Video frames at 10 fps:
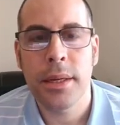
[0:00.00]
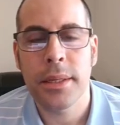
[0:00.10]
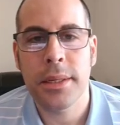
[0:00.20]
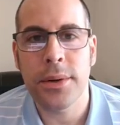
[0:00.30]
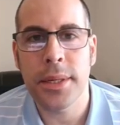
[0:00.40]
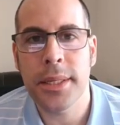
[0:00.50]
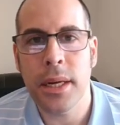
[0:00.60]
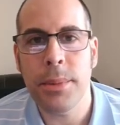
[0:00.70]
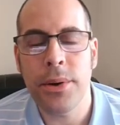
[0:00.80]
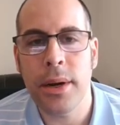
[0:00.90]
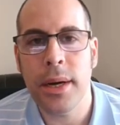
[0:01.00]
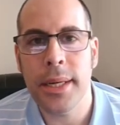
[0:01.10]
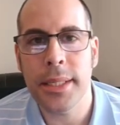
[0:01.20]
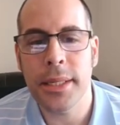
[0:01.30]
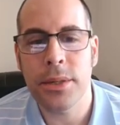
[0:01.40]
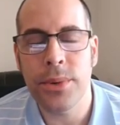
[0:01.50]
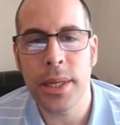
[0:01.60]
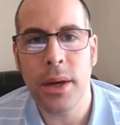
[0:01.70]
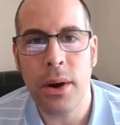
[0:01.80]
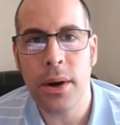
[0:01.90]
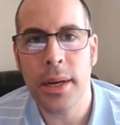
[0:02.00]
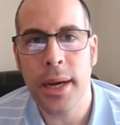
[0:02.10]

So to summarize, it's really hard